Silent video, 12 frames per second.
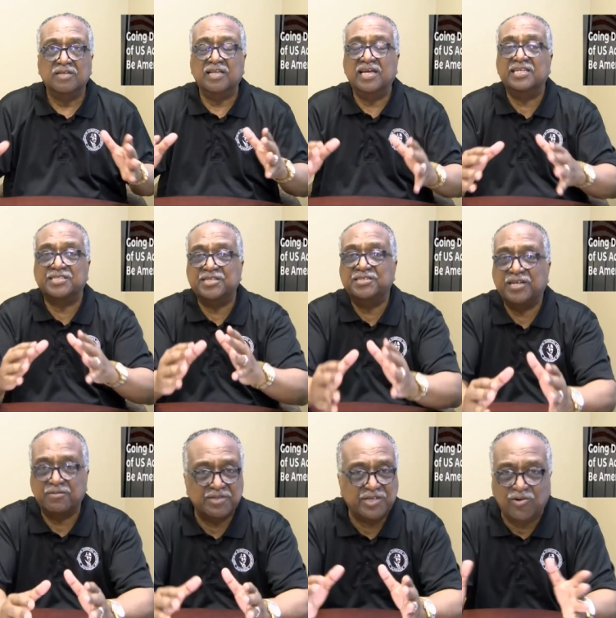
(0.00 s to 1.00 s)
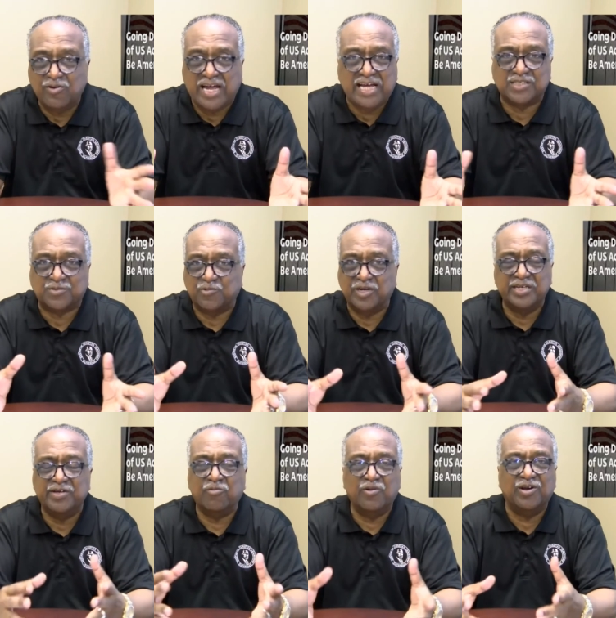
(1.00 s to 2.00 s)
Ladies and gentlemen, don't ask
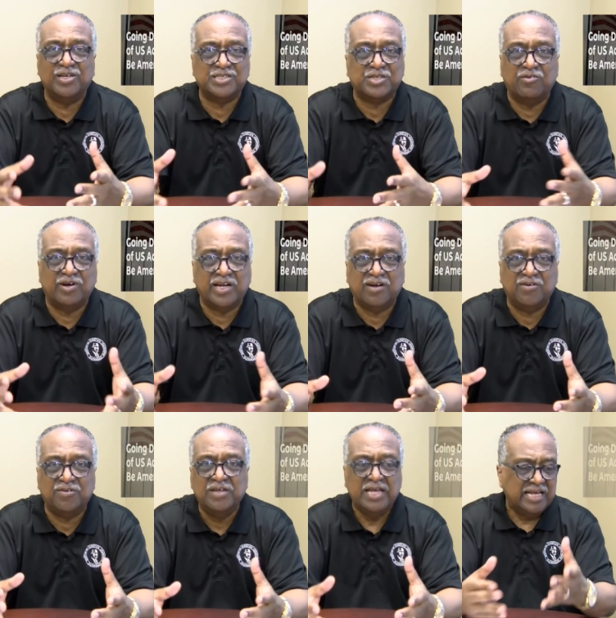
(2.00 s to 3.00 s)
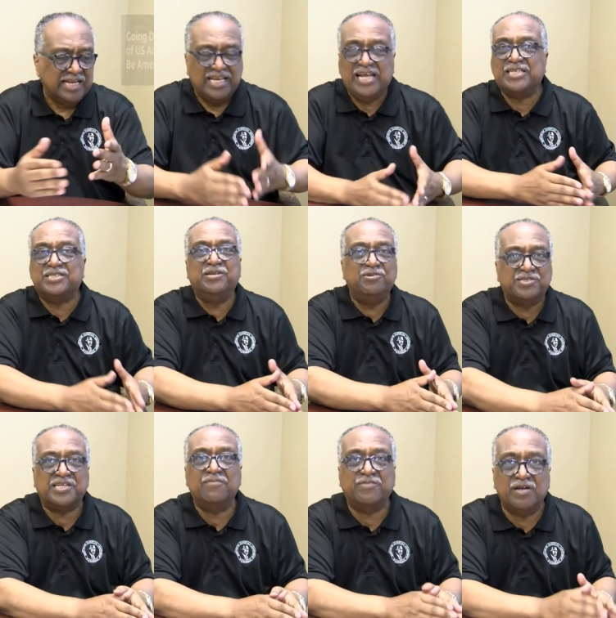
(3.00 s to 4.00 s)
what in the world is going on. Let's do
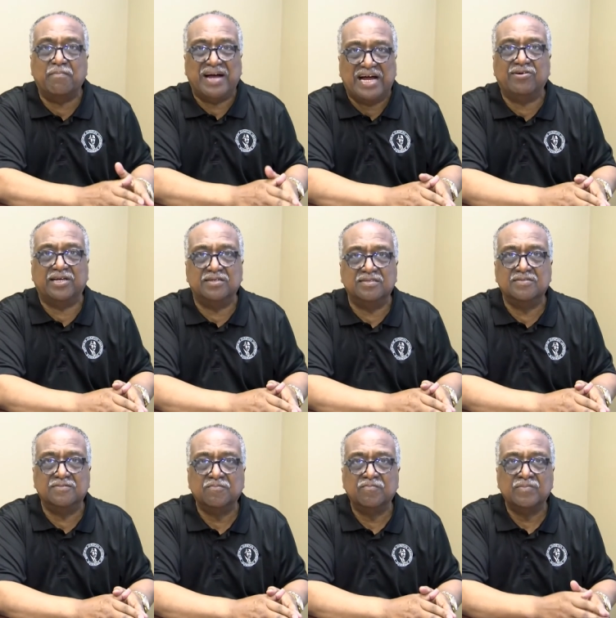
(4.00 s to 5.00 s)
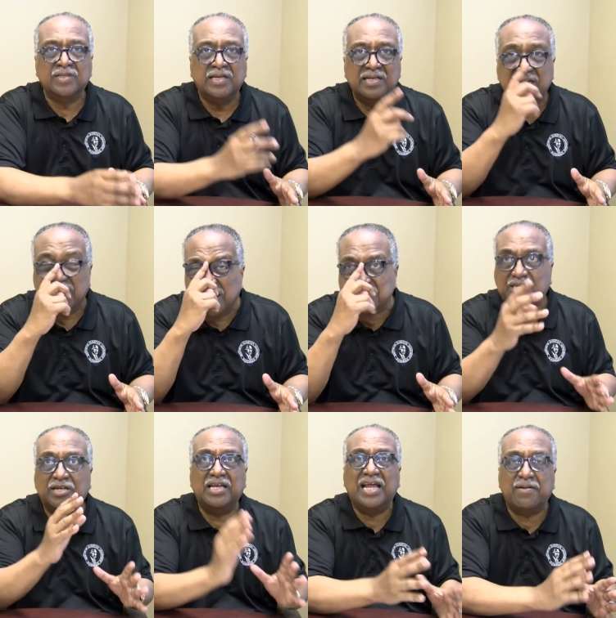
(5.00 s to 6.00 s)
something about it. Let's
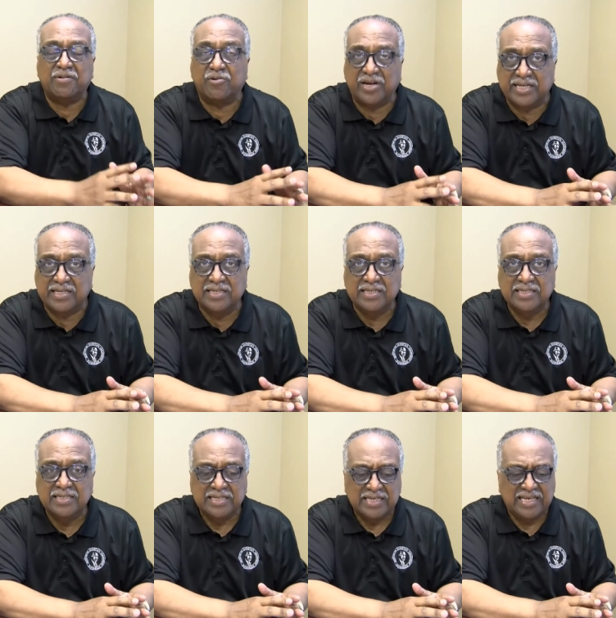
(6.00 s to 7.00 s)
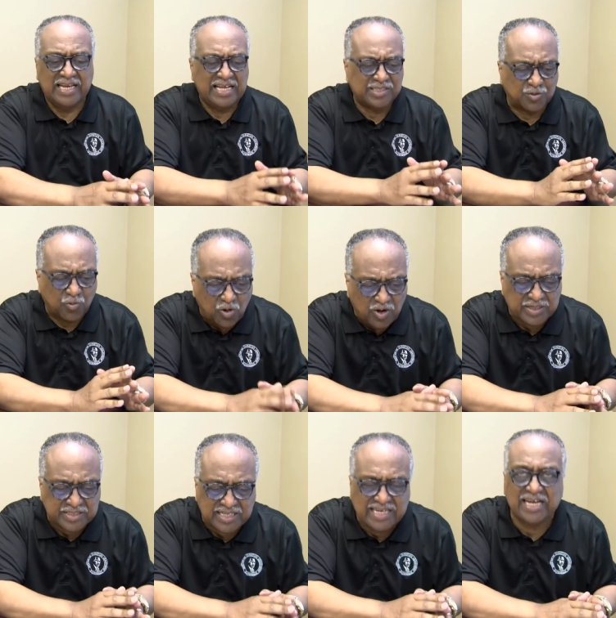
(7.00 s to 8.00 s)
collaborate. Let's
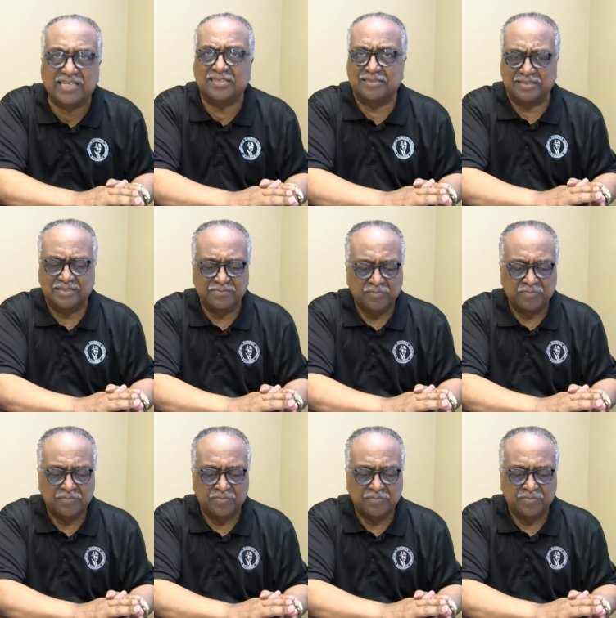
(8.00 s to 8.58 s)
work together.